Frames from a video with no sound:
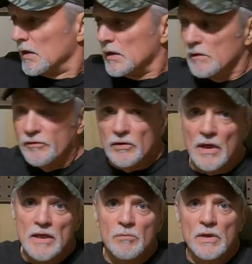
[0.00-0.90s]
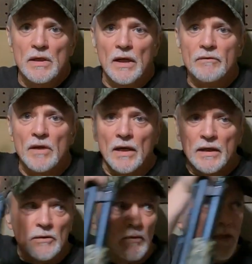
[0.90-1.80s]
if you're like me, I've got
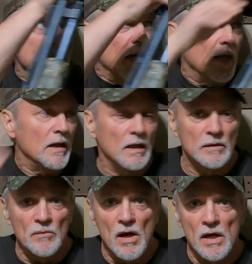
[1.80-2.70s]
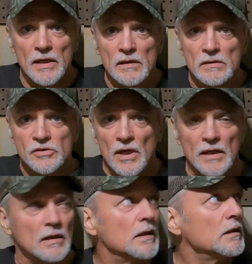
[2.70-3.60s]
a red dot on my
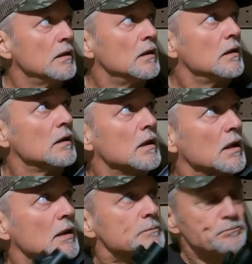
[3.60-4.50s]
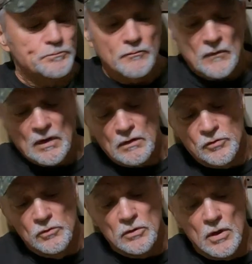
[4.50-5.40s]
shotgun,
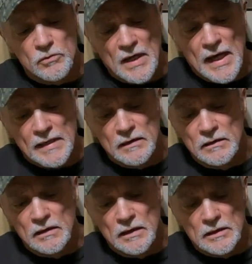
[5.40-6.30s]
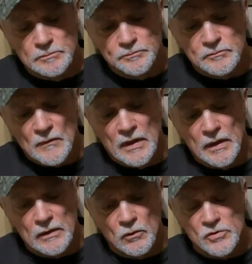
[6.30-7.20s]
true glow dot, and
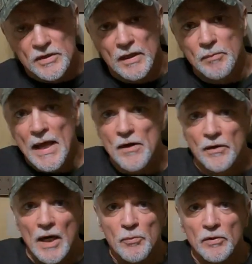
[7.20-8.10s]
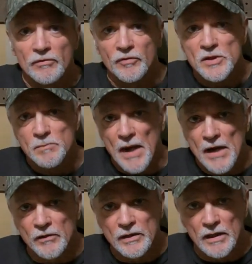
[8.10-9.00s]
of course you got a battery. I put a fresh
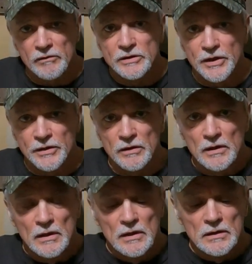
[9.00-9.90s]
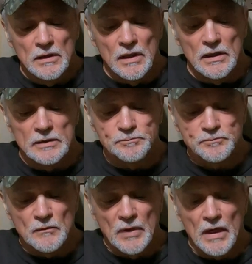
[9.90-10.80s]
battery in every year, but
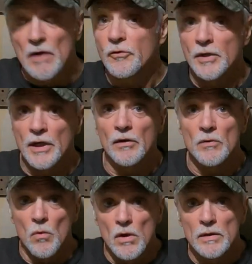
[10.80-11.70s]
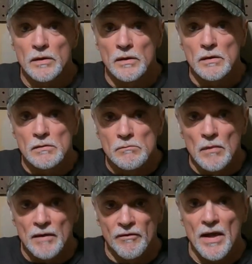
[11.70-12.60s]
I also carry one in
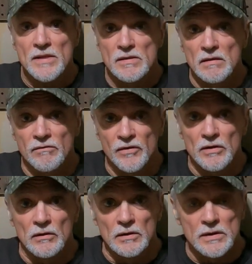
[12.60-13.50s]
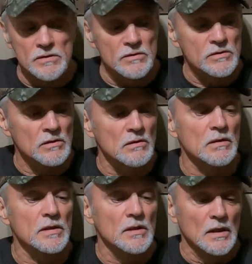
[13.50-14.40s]
my vest in the field, because there's
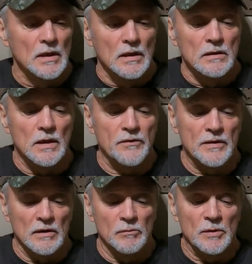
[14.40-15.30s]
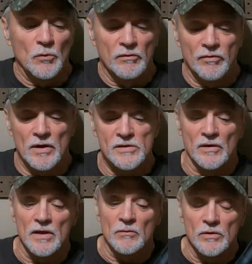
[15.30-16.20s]
certainly nothing a little bit more
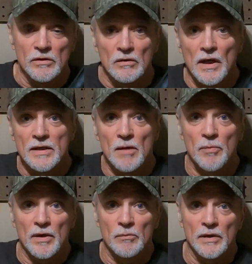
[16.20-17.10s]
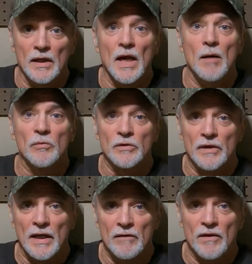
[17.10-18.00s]
frustrating when you're lined up on a big gobbler
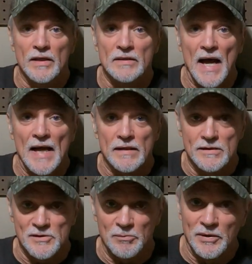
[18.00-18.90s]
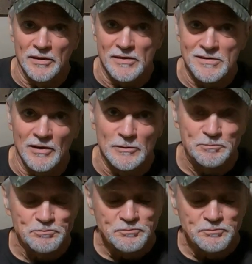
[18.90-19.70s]
and have that dot disappear. So